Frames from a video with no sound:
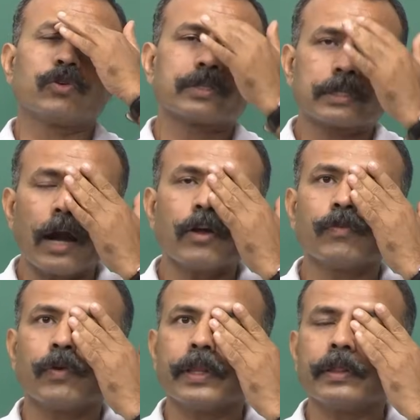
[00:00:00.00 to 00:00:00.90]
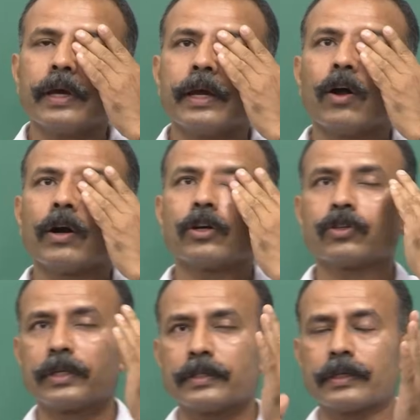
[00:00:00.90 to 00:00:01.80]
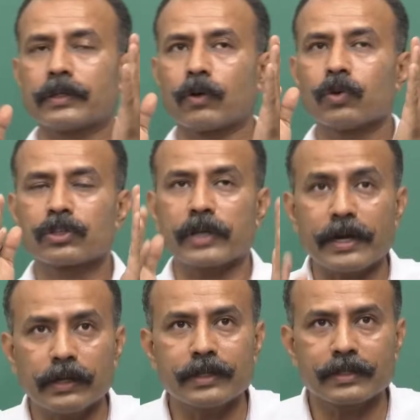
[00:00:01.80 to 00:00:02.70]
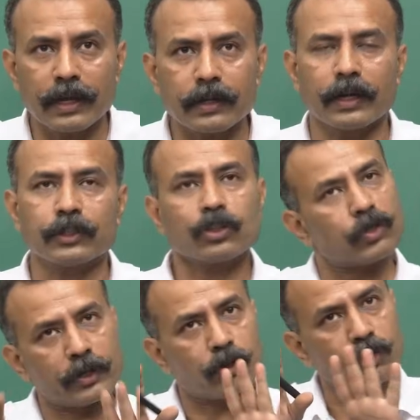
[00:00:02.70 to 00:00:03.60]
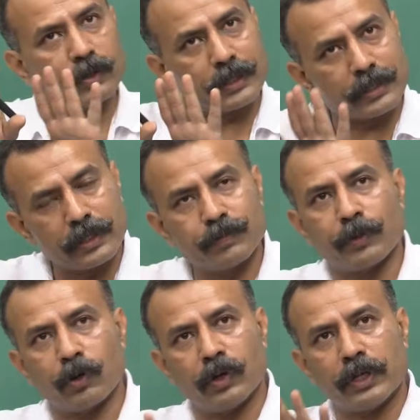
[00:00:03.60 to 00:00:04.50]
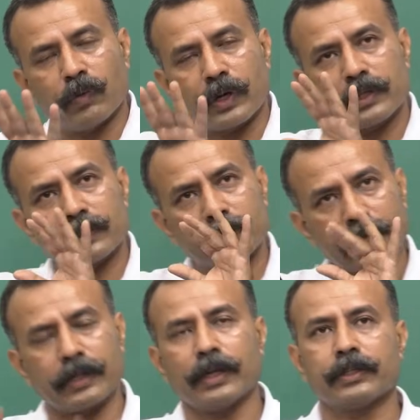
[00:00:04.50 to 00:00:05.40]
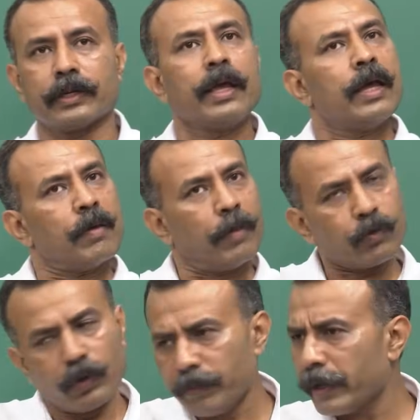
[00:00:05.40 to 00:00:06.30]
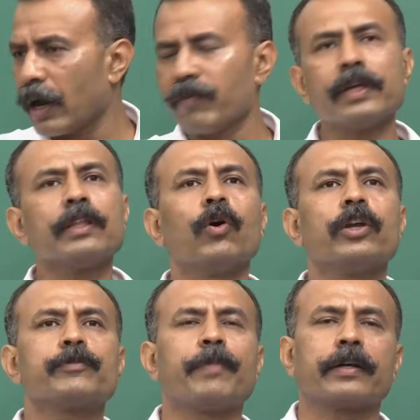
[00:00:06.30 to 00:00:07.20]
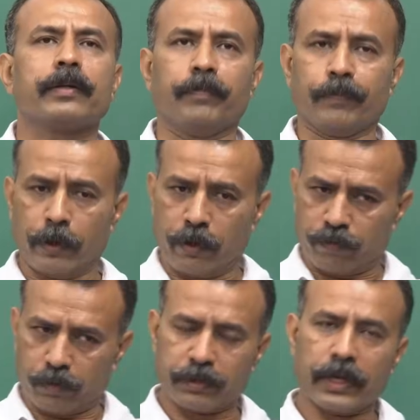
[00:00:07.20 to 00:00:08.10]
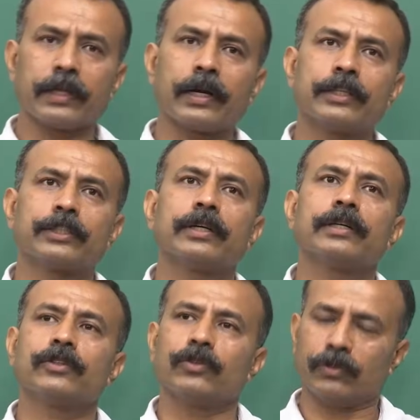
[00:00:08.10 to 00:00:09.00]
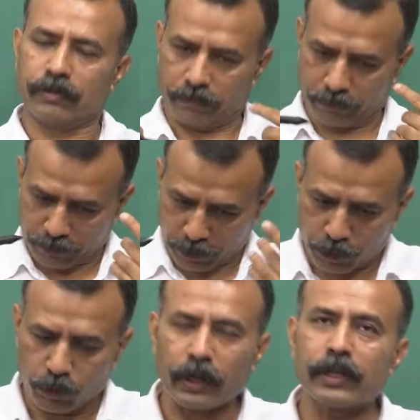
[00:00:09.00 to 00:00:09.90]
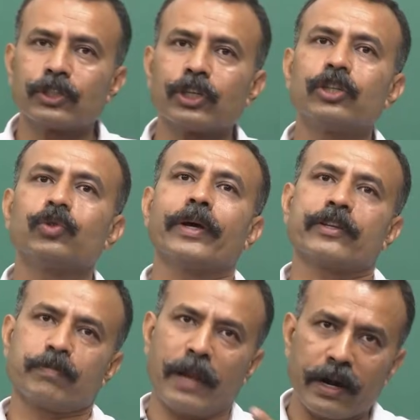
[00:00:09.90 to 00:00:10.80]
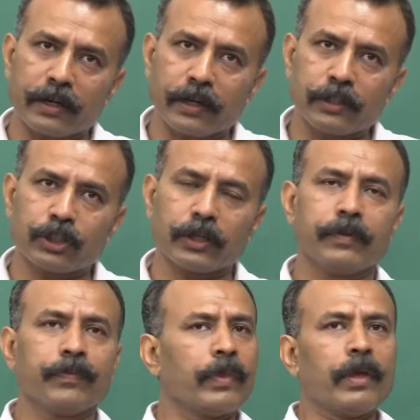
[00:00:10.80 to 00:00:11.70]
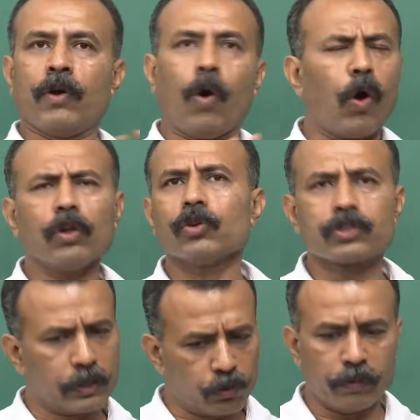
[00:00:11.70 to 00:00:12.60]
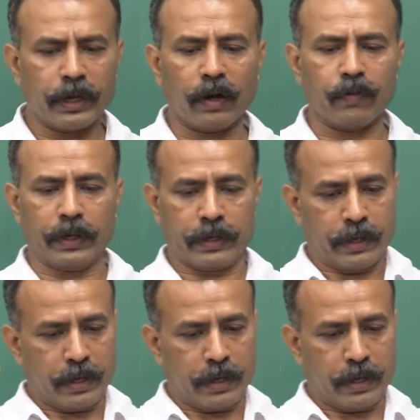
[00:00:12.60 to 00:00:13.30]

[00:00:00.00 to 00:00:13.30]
to start off with, in order to, since the course title is cell culture, so I told you this is purely what is the cell culture, but we will be covering the whole spectrum from cell culture to tissue culture to explant culture, all those things will be covering.